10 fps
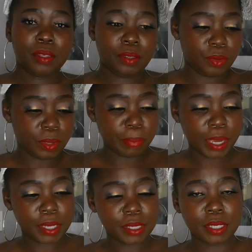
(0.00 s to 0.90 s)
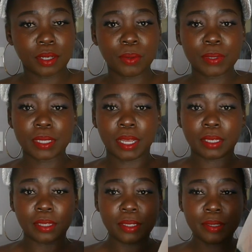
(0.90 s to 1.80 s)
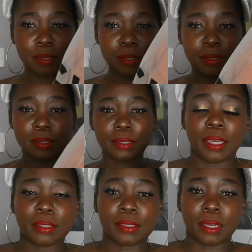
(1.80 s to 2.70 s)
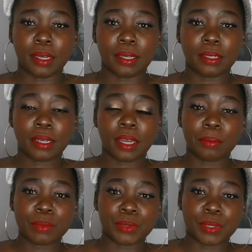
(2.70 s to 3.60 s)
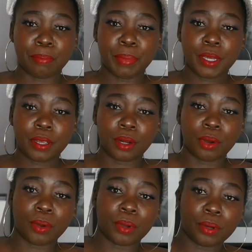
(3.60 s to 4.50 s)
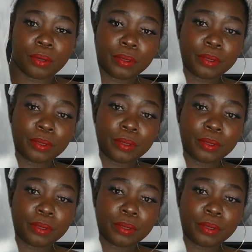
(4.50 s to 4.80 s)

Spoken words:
So the packaging looks like this, and comes with a big logo